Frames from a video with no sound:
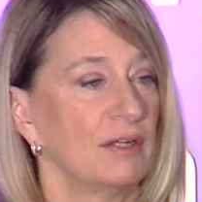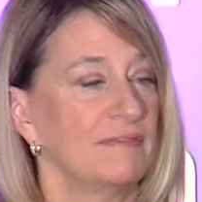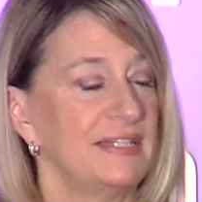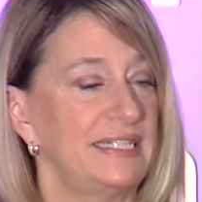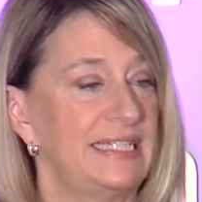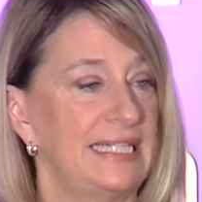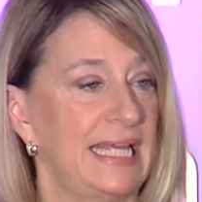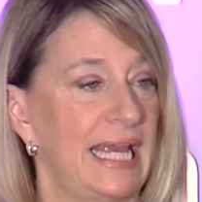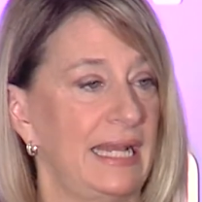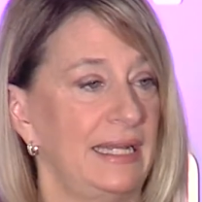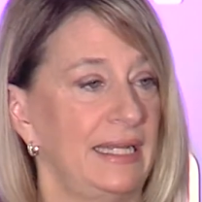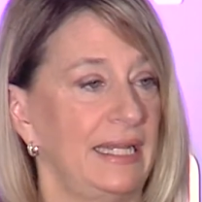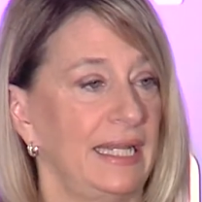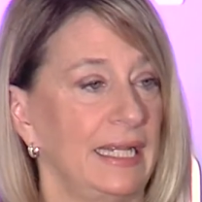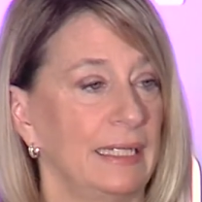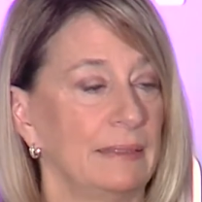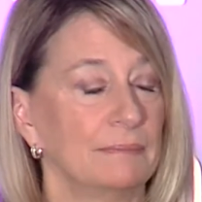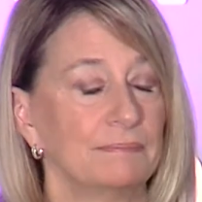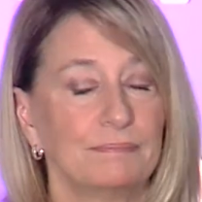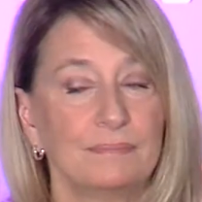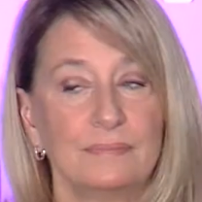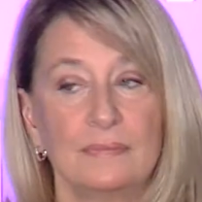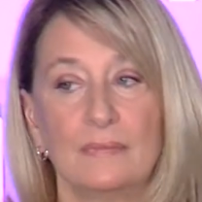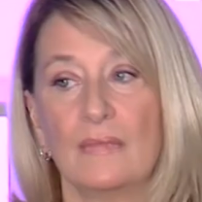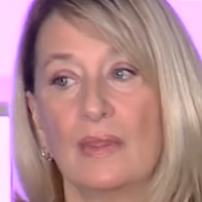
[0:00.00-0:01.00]
of attending
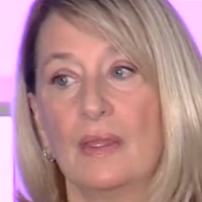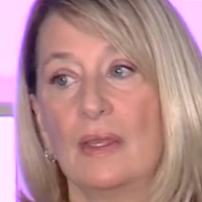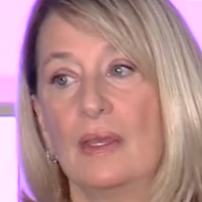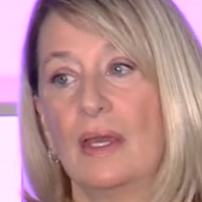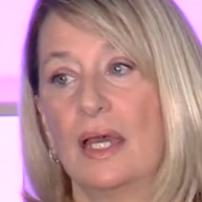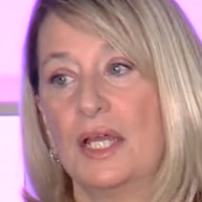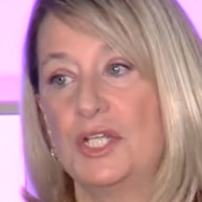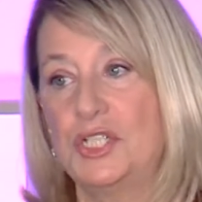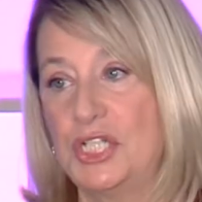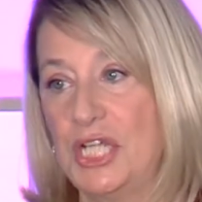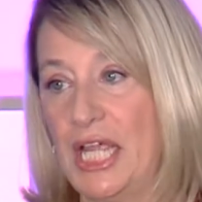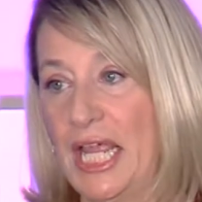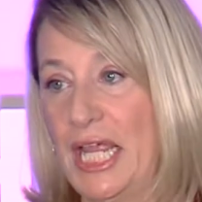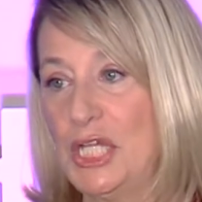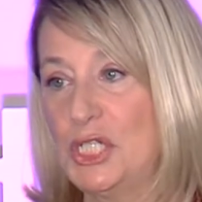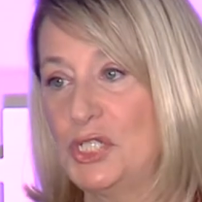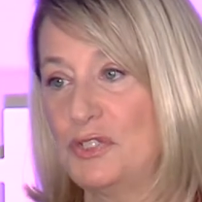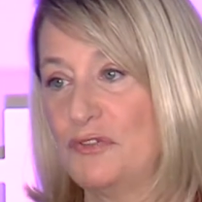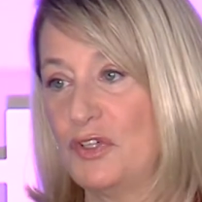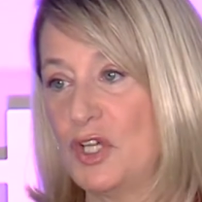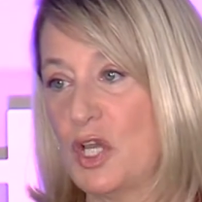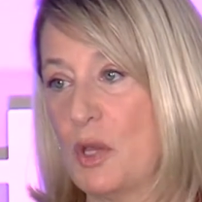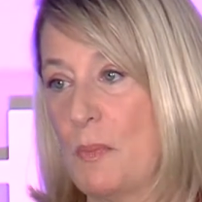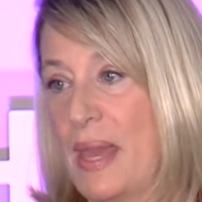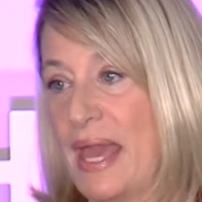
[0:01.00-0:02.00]
a change
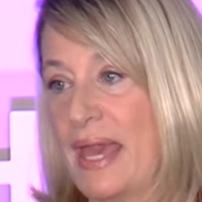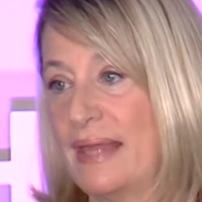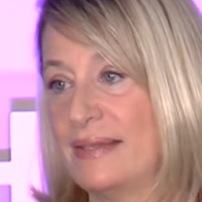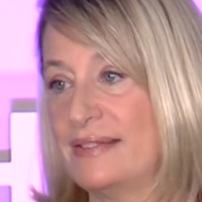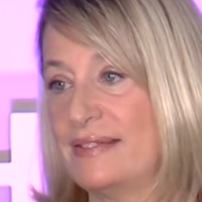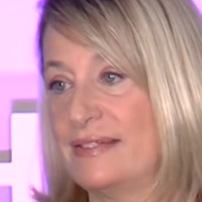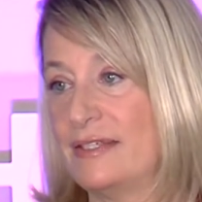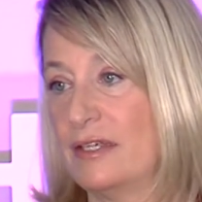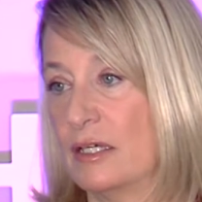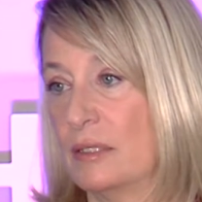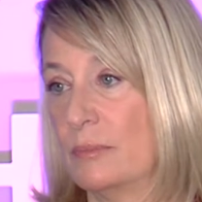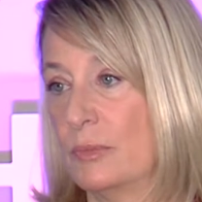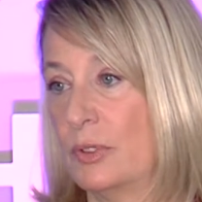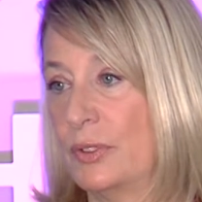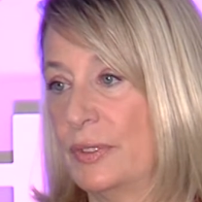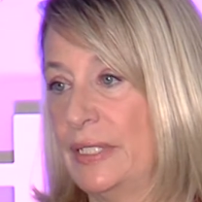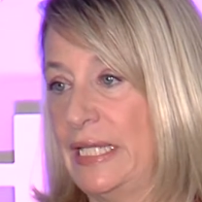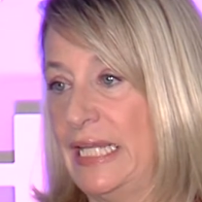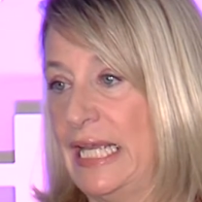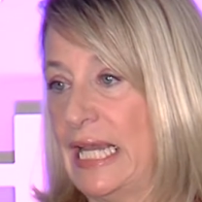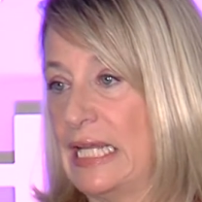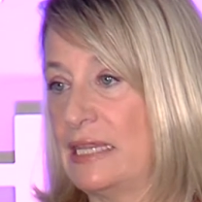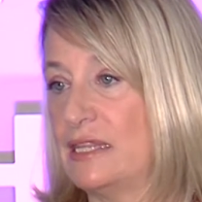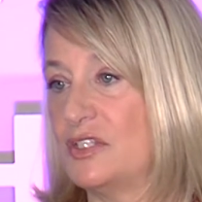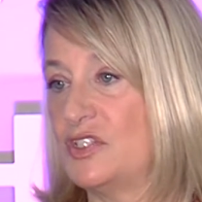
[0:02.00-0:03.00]
of command
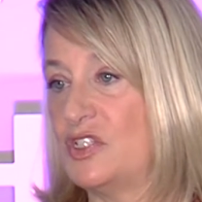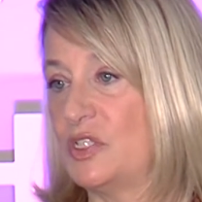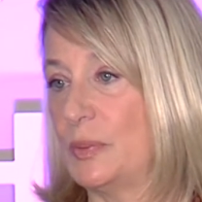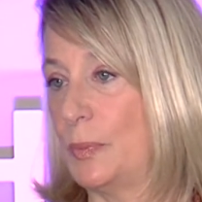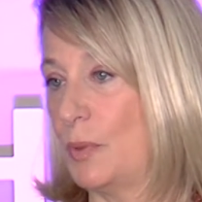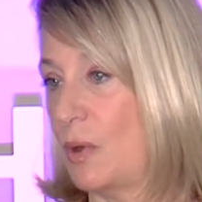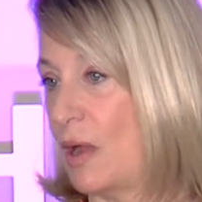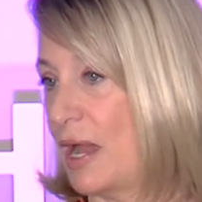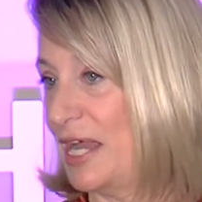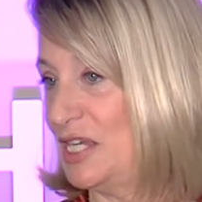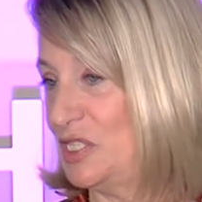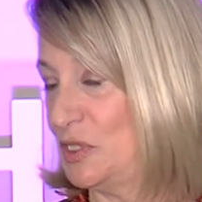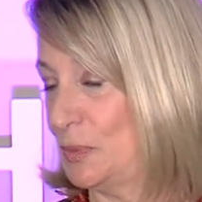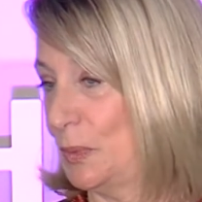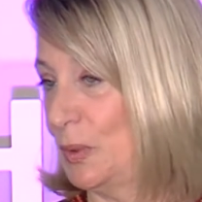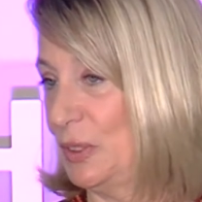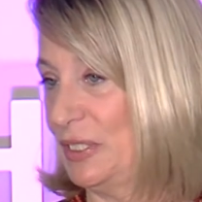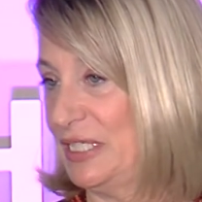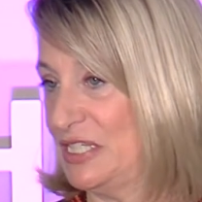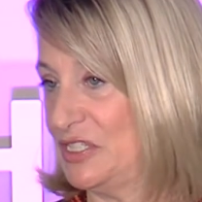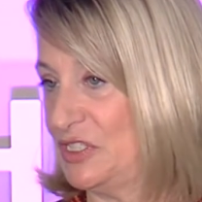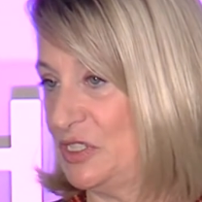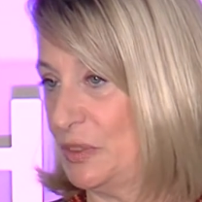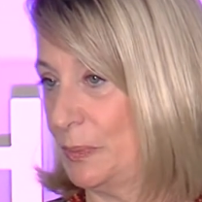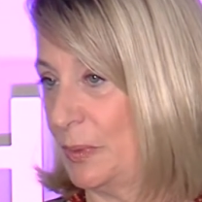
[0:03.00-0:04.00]
ceremony at the Surprise
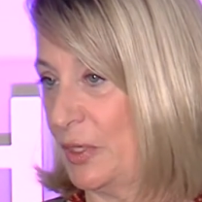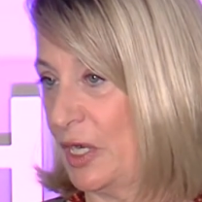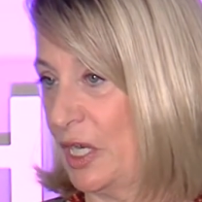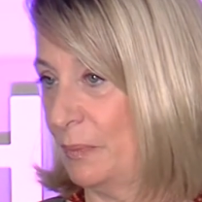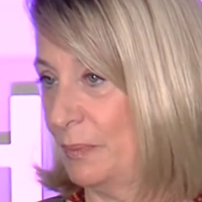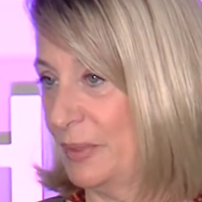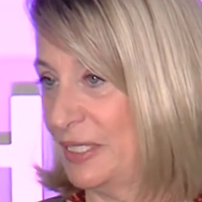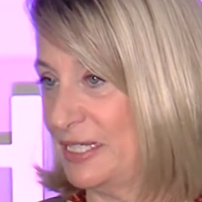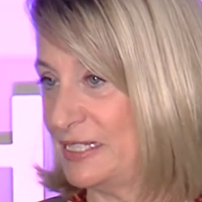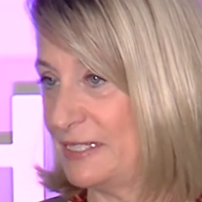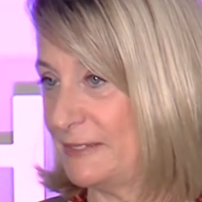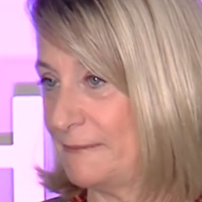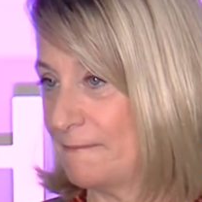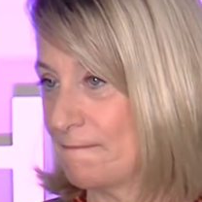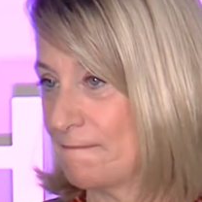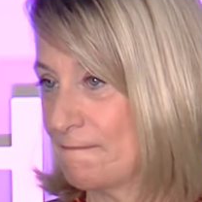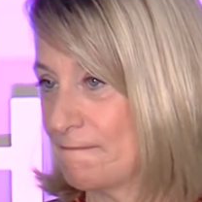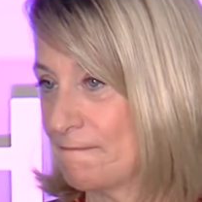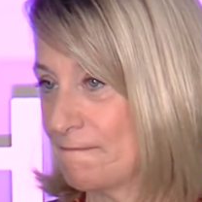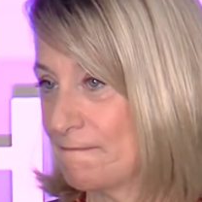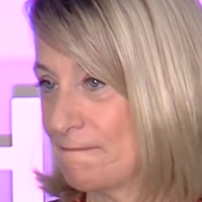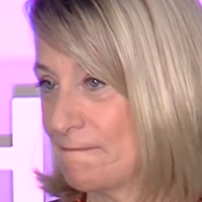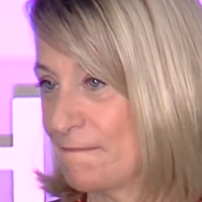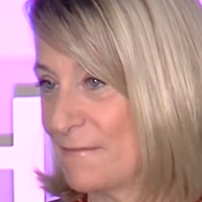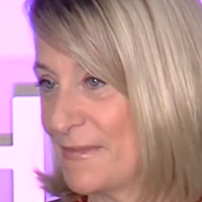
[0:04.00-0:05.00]
Police Department.
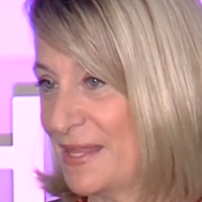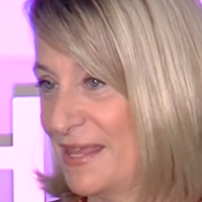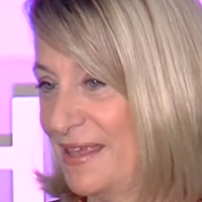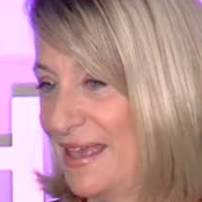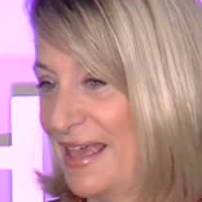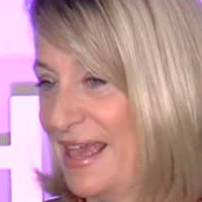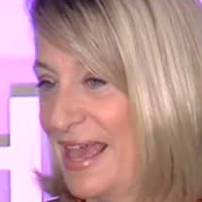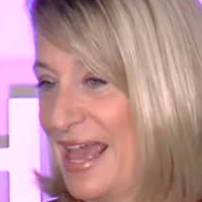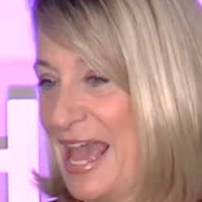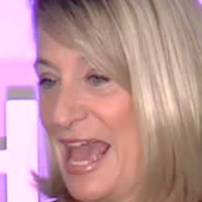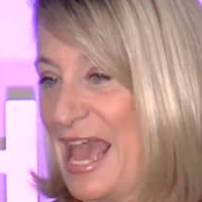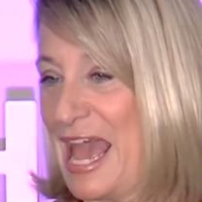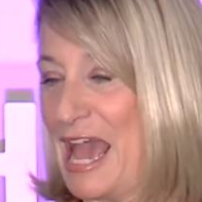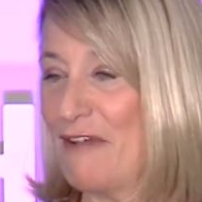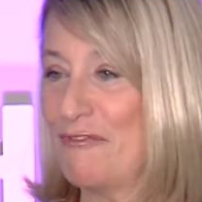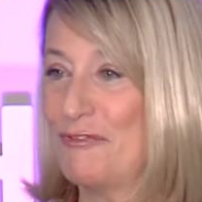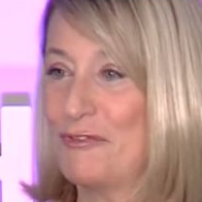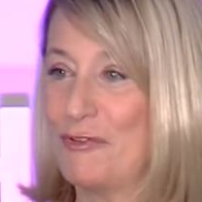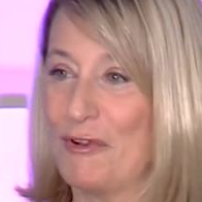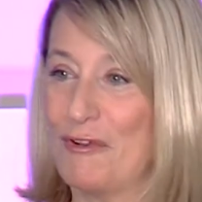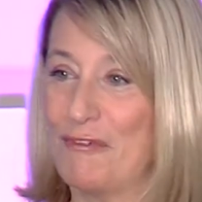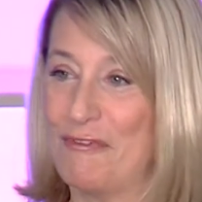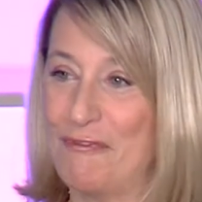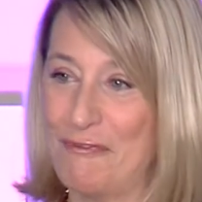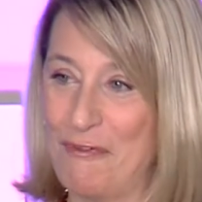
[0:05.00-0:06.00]

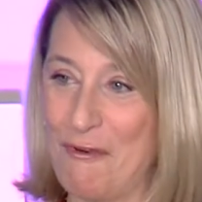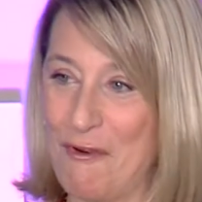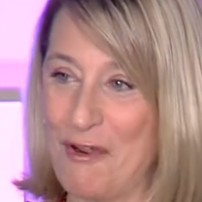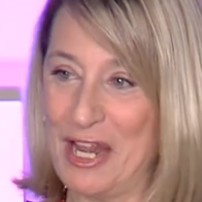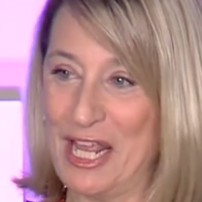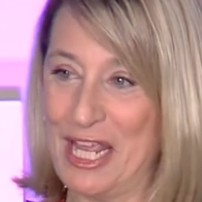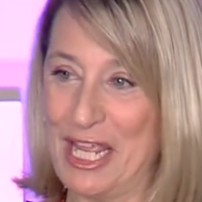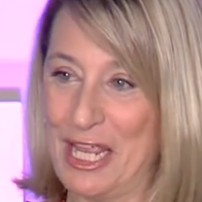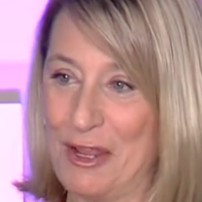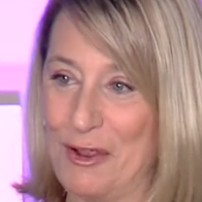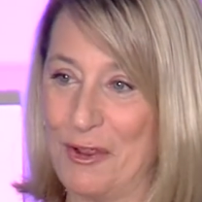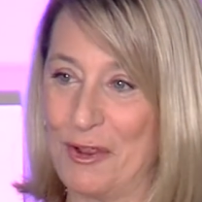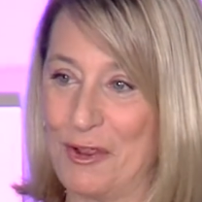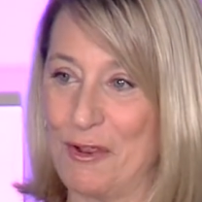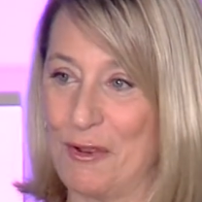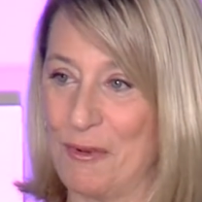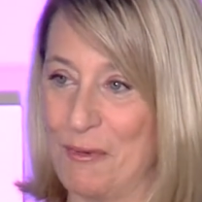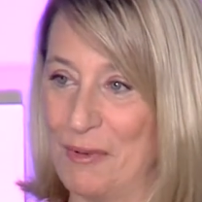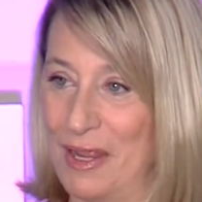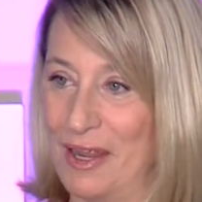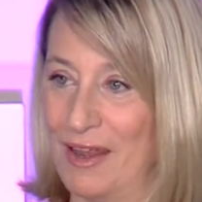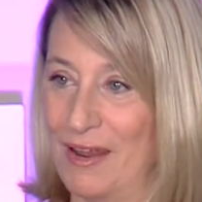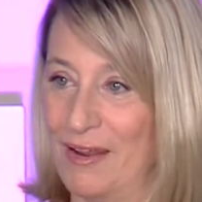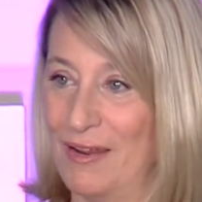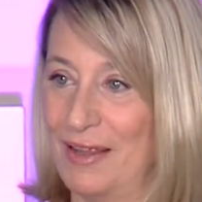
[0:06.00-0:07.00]
After a 40-year
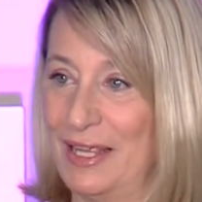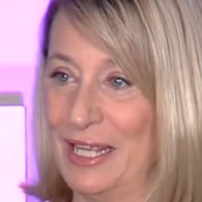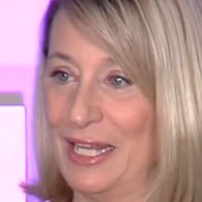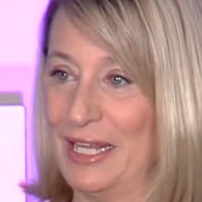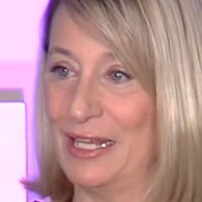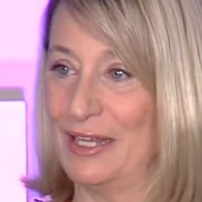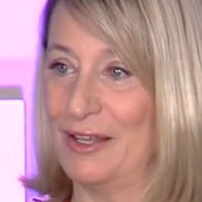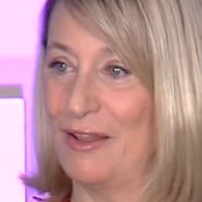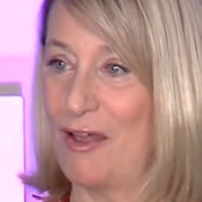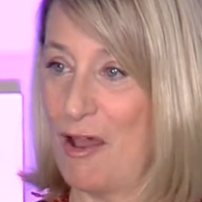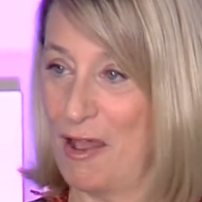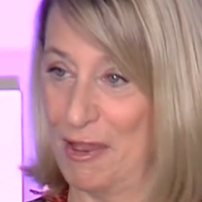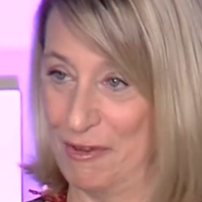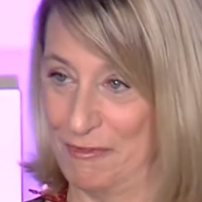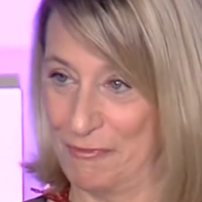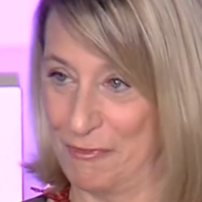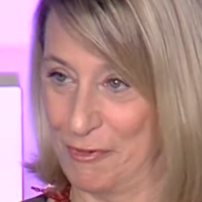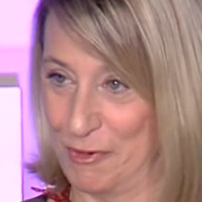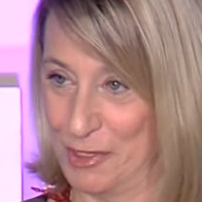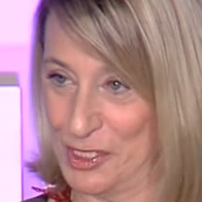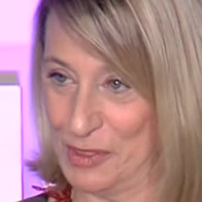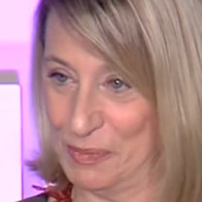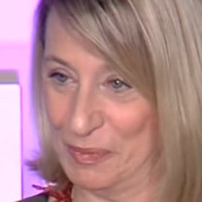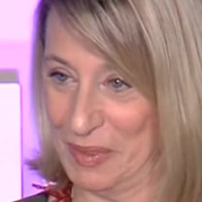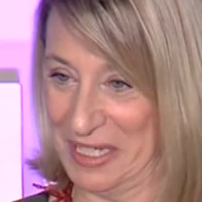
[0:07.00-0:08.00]
career in law
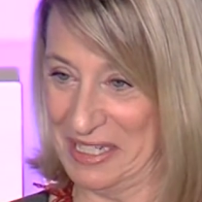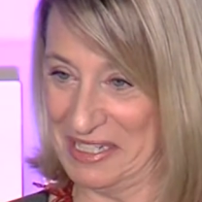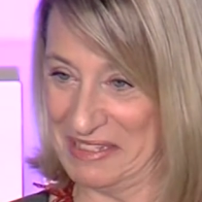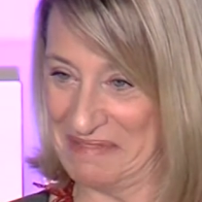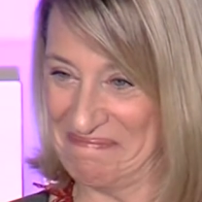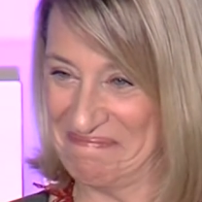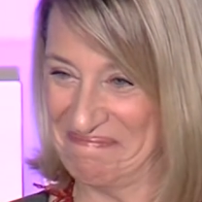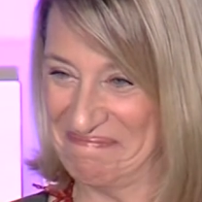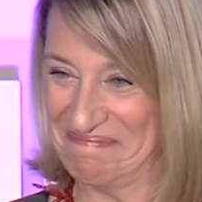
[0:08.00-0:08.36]
enforcement,